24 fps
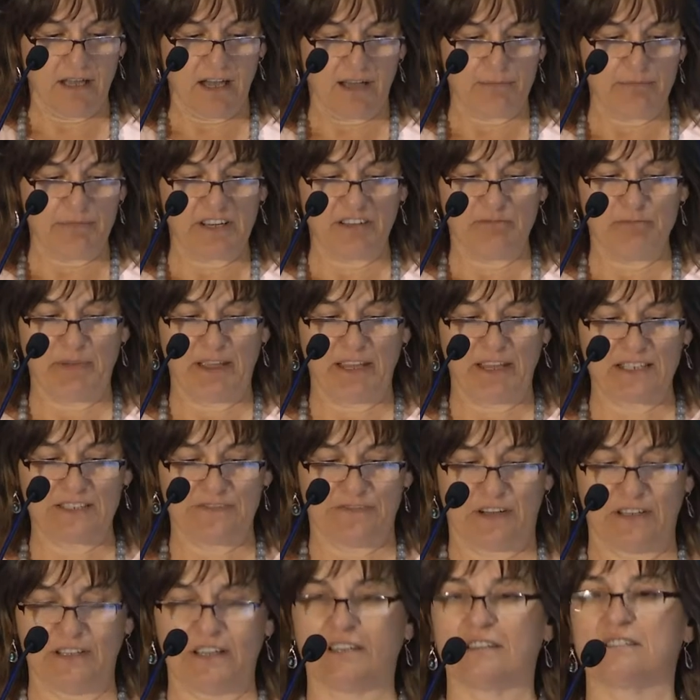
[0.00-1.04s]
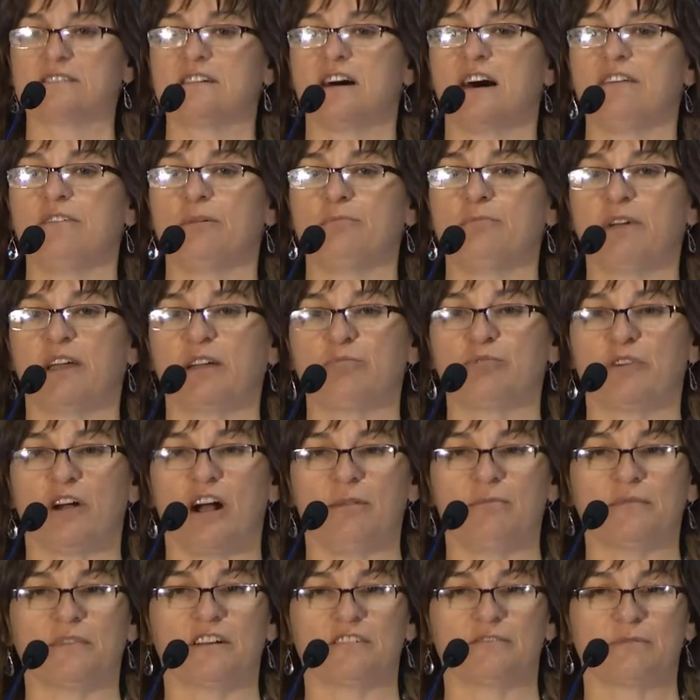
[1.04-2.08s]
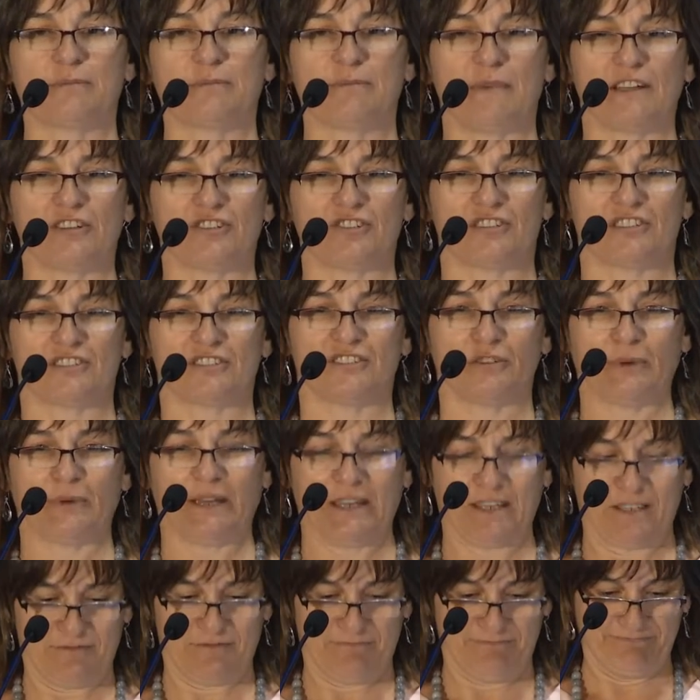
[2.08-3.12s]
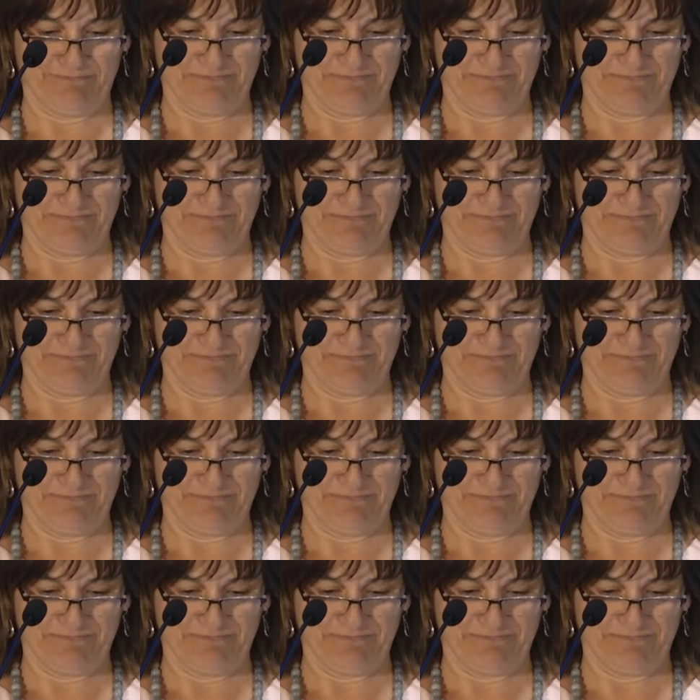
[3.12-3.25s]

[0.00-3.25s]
a bit of base funding to solve a big problem because we might just do it.